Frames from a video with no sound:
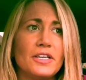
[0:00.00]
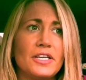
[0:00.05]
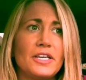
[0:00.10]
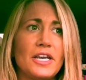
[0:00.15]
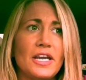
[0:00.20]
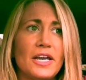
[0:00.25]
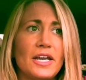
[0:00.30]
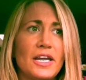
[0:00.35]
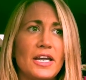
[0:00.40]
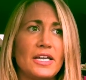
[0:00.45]

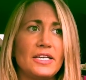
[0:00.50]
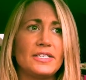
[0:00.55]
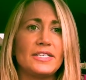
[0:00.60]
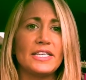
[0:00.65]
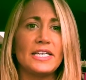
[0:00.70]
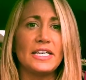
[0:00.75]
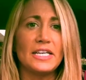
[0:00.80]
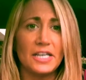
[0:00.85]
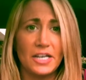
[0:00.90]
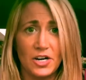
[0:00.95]

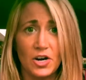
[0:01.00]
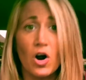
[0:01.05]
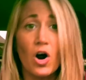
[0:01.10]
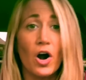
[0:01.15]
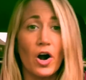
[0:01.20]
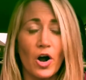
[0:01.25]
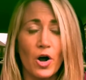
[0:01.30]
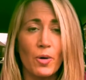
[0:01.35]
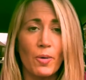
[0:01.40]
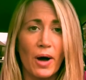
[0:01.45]
seeing an
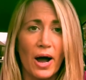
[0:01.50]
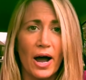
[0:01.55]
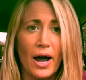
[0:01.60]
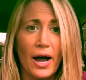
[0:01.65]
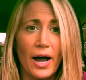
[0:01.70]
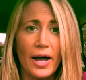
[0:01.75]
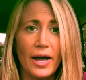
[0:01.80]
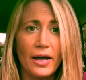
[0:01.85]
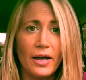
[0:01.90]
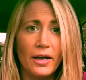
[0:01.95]

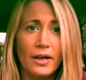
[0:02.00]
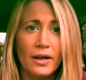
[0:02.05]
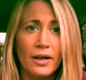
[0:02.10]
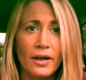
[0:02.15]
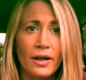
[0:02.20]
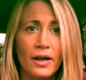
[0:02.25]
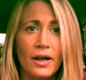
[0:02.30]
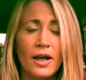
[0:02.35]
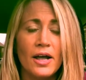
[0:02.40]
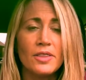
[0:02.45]
ROI,
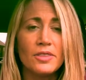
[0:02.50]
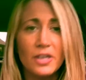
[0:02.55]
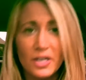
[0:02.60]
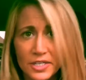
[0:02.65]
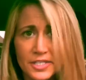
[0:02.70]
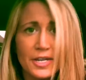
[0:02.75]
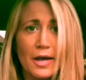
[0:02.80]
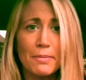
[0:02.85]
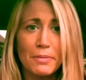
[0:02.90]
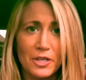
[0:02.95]
then
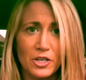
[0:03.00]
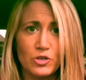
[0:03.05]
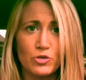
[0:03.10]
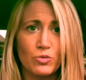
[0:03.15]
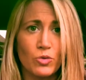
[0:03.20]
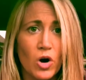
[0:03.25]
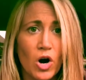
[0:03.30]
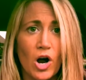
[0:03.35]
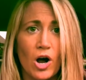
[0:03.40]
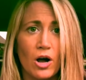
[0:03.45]
something's
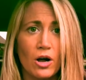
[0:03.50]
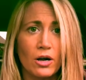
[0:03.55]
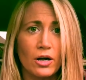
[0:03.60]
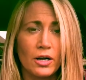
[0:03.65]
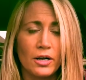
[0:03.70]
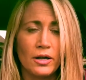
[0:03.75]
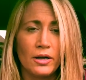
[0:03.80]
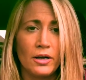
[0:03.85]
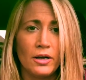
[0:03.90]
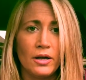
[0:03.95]
wrong.
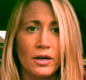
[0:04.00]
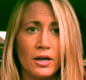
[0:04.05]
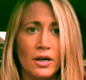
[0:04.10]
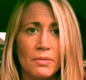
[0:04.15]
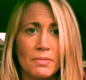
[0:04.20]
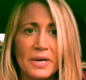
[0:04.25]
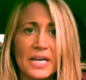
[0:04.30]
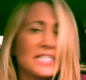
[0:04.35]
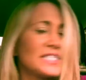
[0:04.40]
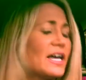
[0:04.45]

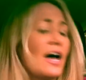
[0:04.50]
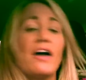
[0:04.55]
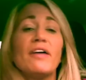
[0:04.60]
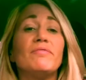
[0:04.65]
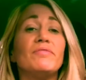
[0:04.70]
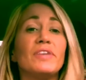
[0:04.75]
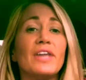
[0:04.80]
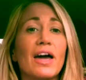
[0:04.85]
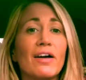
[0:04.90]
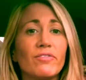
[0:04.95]
Because I've
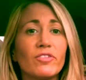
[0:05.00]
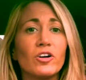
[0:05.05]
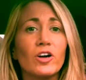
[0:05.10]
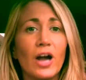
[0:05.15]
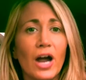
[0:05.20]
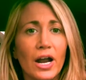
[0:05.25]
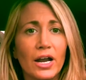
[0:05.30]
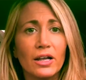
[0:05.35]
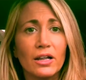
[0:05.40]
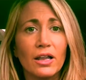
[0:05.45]
never
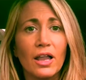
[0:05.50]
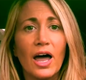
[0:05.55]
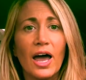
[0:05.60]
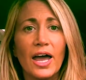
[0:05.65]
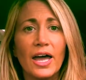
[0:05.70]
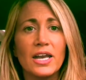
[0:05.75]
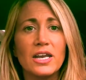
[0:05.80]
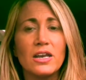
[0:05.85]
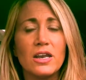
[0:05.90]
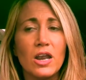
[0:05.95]
had a
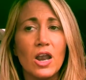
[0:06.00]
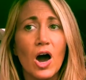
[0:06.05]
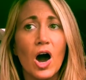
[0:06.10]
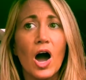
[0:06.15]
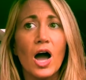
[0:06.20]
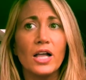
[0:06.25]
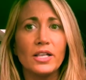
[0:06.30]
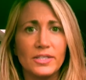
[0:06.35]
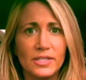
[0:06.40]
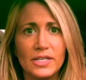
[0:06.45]
client
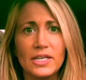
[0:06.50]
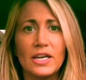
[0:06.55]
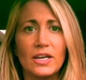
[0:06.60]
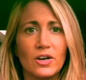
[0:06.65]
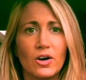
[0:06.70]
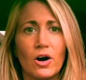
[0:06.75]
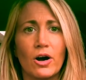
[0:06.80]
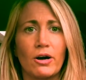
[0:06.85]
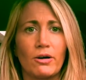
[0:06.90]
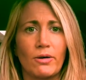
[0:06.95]
not see an
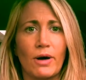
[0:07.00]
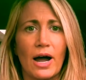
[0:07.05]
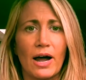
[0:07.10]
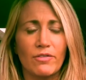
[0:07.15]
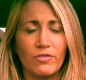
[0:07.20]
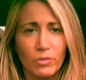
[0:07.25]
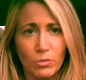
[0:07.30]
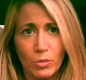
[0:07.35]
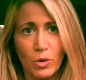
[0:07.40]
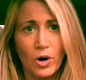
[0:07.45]
ROI
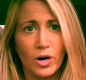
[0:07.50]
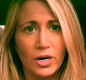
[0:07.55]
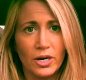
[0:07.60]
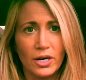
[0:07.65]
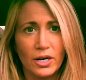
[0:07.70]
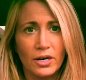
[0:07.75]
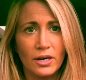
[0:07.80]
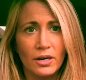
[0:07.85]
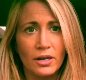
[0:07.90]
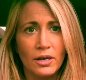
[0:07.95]
from
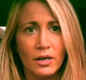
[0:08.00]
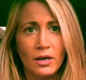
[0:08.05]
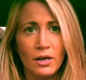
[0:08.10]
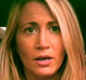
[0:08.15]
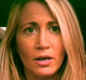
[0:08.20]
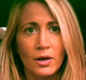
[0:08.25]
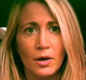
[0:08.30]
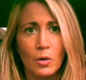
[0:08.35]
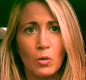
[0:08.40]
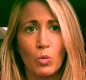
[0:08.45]
marketing.
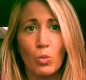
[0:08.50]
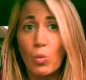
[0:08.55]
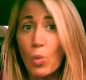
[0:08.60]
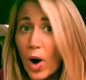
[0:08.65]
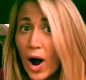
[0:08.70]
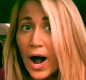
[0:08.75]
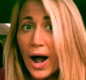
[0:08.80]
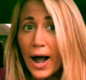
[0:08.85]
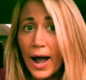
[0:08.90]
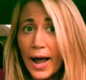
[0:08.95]

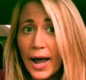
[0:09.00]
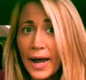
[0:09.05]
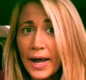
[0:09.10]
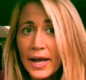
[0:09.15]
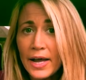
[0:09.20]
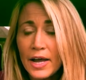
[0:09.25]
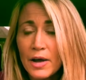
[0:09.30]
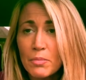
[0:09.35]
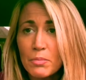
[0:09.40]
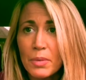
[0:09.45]

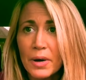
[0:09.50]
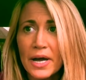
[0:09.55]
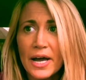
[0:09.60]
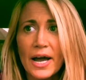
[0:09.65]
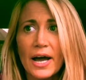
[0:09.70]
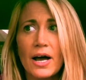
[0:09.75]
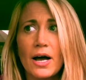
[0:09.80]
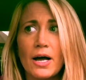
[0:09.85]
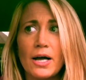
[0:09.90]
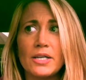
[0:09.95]
Why?
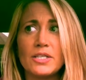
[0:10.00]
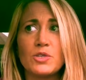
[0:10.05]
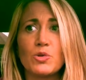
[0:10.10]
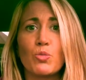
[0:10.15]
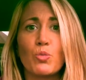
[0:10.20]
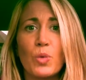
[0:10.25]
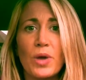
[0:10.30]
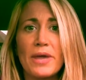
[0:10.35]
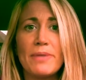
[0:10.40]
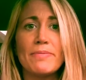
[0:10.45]
Because
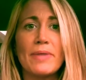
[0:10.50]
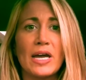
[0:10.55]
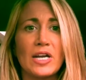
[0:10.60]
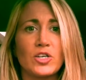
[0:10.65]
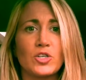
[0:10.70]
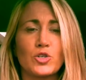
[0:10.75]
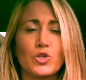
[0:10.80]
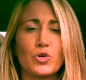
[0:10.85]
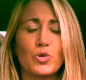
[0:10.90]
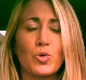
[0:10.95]
we make
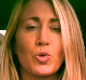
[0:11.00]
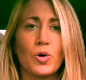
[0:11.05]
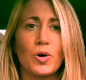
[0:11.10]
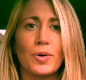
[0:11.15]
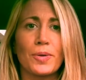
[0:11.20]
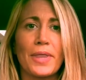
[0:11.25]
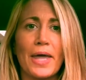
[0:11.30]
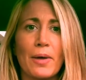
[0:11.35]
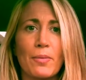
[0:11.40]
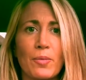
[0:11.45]

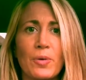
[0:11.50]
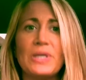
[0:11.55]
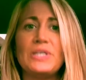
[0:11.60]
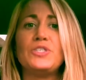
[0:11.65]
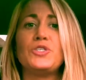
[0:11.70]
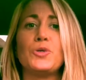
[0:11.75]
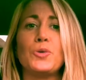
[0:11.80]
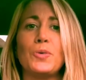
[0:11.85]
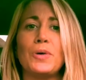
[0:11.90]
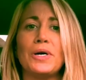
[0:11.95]
sure that we
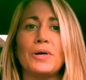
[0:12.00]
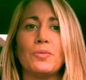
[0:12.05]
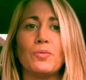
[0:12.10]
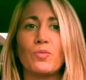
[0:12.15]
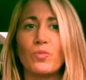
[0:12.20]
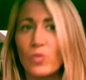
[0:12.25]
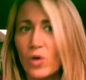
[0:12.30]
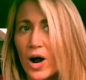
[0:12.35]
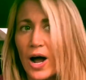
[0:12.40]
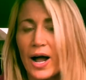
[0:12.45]
do it
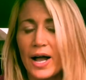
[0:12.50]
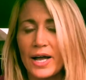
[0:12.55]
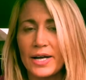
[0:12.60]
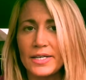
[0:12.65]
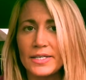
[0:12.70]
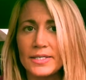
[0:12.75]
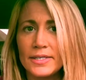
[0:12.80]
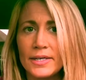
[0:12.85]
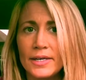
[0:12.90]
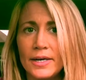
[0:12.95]

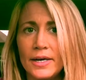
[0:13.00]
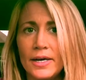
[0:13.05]
right.